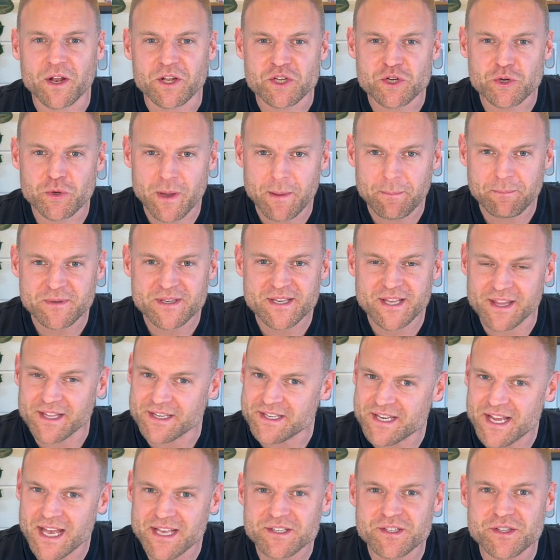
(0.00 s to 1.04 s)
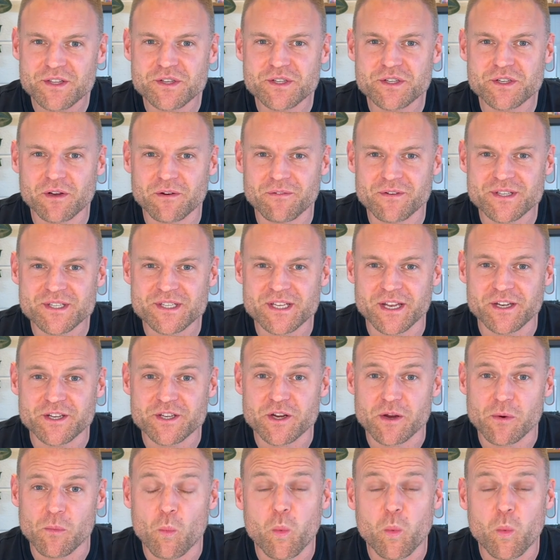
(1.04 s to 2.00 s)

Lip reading: trip to the Tesla Service Center,